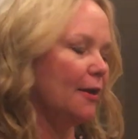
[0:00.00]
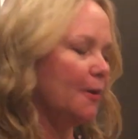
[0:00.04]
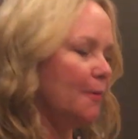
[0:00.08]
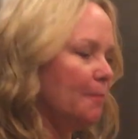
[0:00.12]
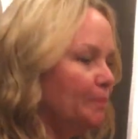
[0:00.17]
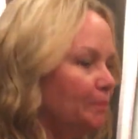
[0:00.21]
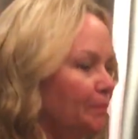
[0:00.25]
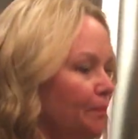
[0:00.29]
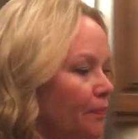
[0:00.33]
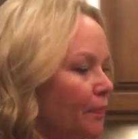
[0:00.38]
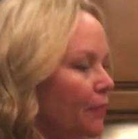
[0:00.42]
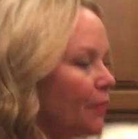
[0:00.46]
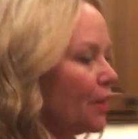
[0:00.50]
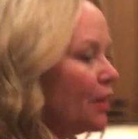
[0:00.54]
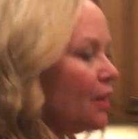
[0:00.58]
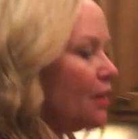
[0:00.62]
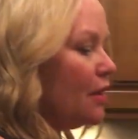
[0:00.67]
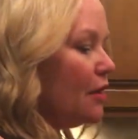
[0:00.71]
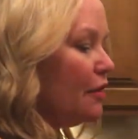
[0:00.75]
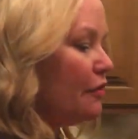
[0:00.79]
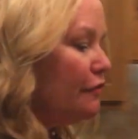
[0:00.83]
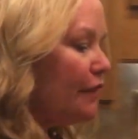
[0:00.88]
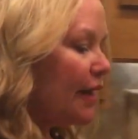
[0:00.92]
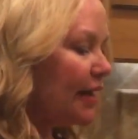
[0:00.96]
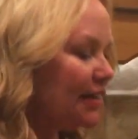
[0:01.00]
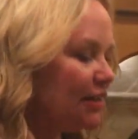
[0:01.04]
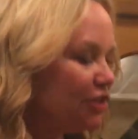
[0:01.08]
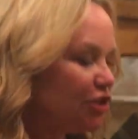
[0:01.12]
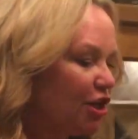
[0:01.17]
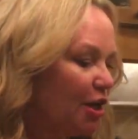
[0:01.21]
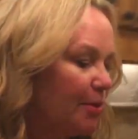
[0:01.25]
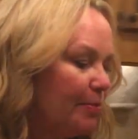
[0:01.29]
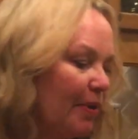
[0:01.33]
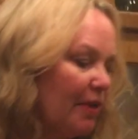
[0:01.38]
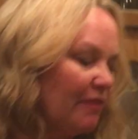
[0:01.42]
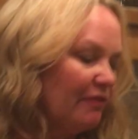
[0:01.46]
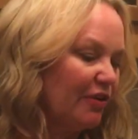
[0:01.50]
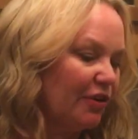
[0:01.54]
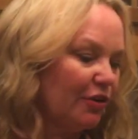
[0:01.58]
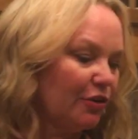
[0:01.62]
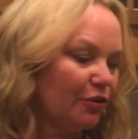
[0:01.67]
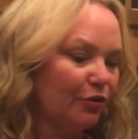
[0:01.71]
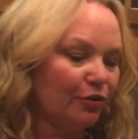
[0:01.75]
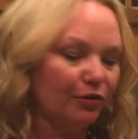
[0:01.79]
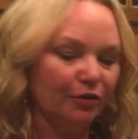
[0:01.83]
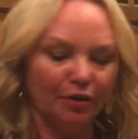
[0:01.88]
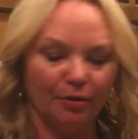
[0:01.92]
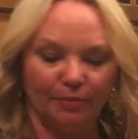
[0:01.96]
and finding champagne
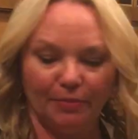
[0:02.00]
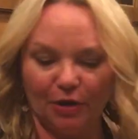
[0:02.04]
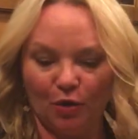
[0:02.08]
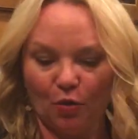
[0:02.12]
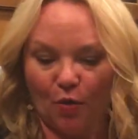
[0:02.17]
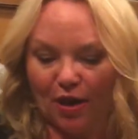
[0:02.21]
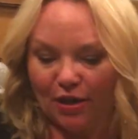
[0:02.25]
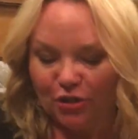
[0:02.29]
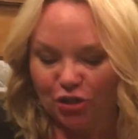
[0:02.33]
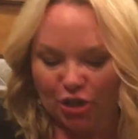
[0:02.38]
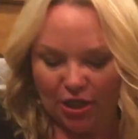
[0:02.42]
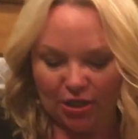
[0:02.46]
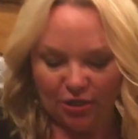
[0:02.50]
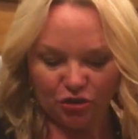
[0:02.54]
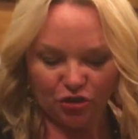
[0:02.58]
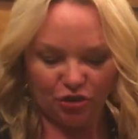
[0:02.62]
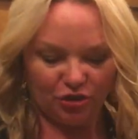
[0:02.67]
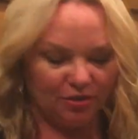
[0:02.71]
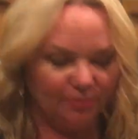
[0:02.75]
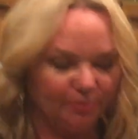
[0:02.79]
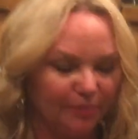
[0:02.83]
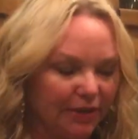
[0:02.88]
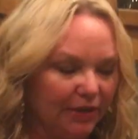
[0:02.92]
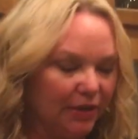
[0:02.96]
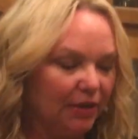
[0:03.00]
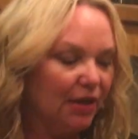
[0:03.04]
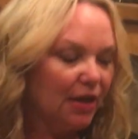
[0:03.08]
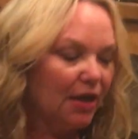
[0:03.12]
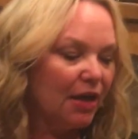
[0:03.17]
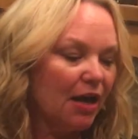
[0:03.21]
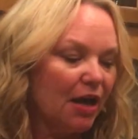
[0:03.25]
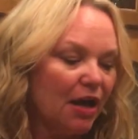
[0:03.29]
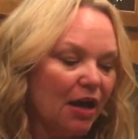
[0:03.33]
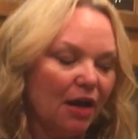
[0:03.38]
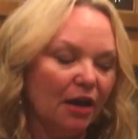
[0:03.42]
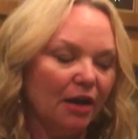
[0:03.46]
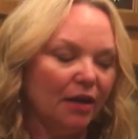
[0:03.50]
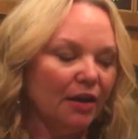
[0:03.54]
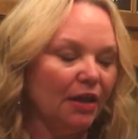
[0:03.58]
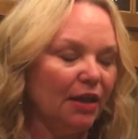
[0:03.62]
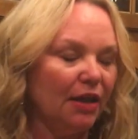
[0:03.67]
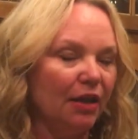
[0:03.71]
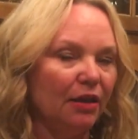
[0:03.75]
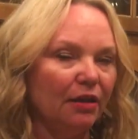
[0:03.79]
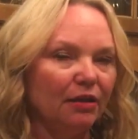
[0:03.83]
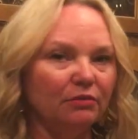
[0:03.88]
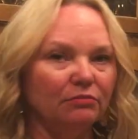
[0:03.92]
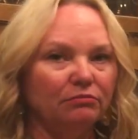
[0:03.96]
vinegar can be quite challenging. But
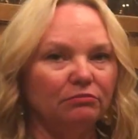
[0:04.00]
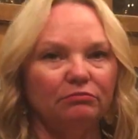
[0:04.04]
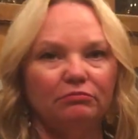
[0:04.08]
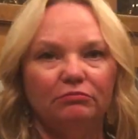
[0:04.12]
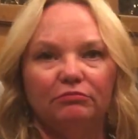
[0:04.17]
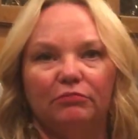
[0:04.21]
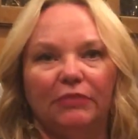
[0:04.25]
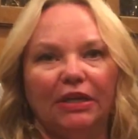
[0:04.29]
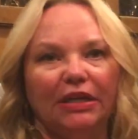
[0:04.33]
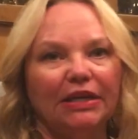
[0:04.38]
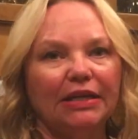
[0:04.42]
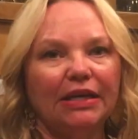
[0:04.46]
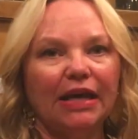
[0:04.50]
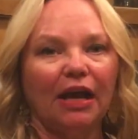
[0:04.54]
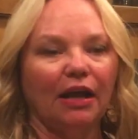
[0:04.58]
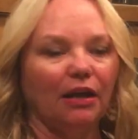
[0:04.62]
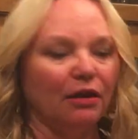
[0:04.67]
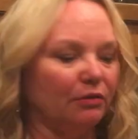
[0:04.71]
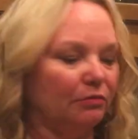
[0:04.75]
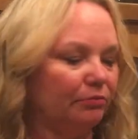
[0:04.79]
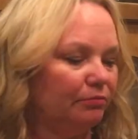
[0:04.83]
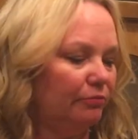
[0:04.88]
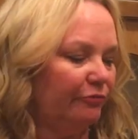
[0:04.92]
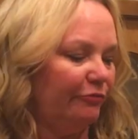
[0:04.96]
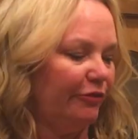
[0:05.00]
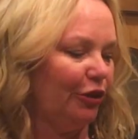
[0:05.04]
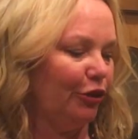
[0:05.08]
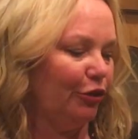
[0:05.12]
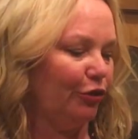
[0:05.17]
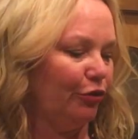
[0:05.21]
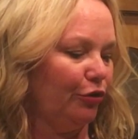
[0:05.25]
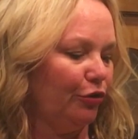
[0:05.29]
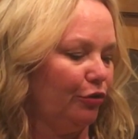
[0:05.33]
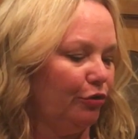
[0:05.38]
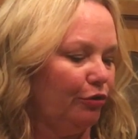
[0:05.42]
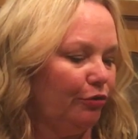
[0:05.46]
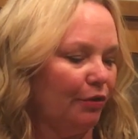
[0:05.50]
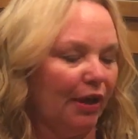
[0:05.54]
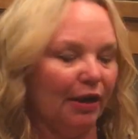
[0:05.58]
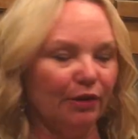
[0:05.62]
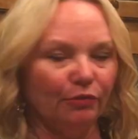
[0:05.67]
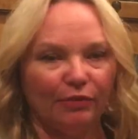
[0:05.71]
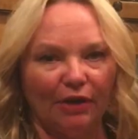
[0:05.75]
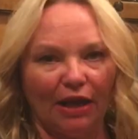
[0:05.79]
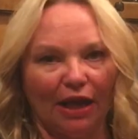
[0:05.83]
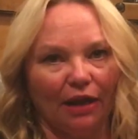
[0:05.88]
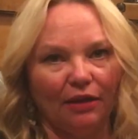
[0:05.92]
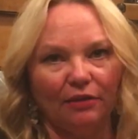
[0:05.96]
any kind of vinegar you like,
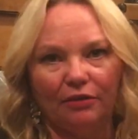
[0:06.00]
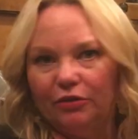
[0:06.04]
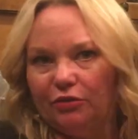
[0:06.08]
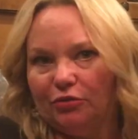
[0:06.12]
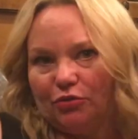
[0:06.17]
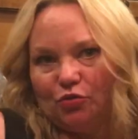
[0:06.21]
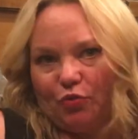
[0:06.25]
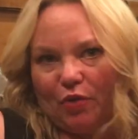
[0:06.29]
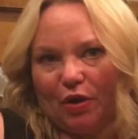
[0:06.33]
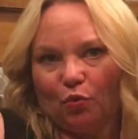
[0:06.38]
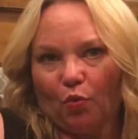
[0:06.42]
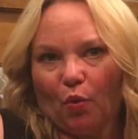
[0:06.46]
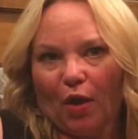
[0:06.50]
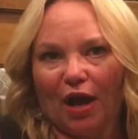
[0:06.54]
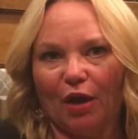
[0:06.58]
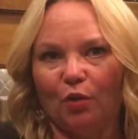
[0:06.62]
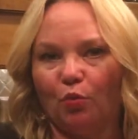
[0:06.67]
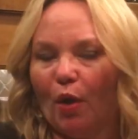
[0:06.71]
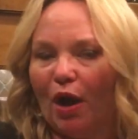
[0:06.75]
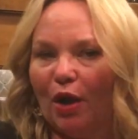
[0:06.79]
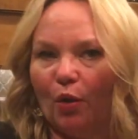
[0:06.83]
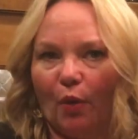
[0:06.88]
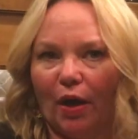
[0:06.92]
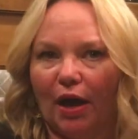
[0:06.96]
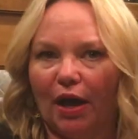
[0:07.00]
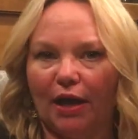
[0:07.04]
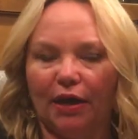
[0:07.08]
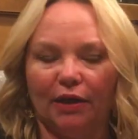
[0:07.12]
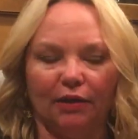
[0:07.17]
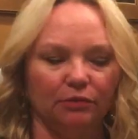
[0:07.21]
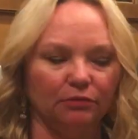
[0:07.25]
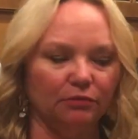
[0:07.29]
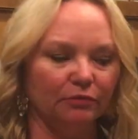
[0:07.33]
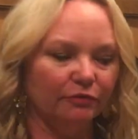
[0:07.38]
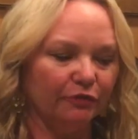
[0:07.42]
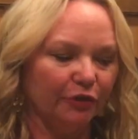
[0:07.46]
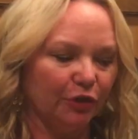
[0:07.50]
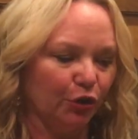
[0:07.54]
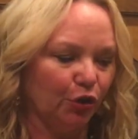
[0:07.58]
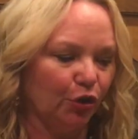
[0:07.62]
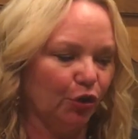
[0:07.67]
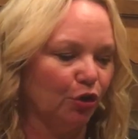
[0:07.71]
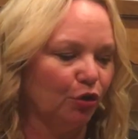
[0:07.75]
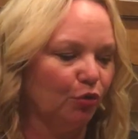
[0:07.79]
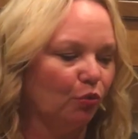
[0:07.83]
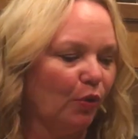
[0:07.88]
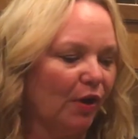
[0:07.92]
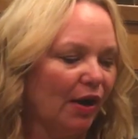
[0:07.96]
I use red wine, white wine, vinegar,
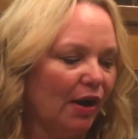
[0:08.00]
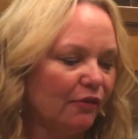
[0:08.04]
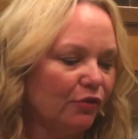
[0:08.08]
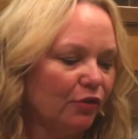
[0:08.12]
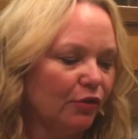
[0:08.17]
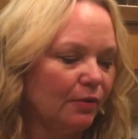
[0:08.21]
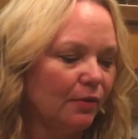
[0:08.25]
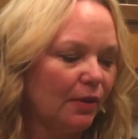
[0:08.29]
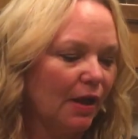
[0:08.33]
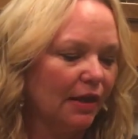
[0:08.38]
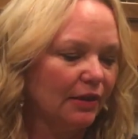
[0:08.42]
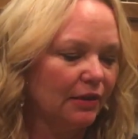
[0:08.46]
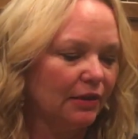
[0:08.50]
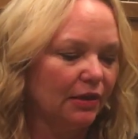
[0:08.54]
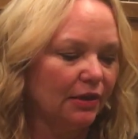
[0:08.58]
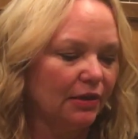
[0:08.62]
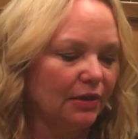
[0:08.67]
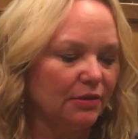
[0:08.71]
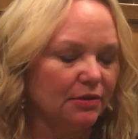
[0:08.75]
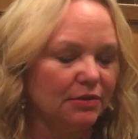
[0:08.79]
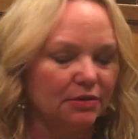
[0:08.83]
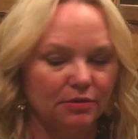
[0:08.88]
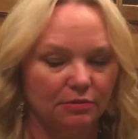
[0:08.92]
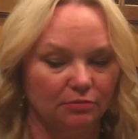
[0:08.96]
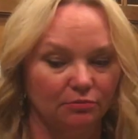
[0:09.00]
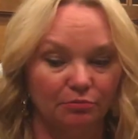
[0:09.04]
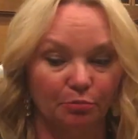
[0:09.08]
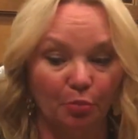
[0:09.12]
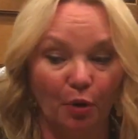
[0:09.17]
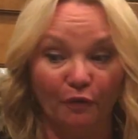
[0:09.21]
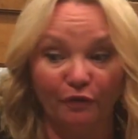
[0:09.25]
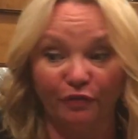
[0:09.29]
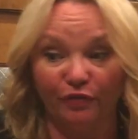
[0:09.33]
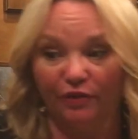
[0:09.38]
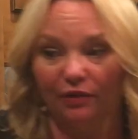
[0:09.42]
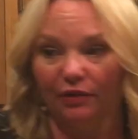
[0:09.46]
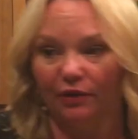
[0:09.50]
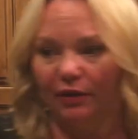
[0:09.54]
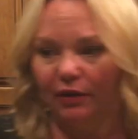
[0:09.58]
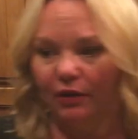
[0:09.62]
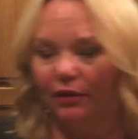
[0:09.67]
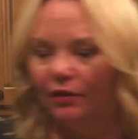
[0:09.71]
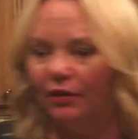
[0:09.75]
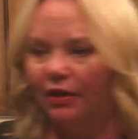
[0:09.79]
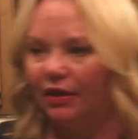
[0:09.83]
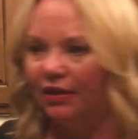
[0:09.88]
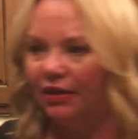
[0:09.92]
whatever. I think it's perfectly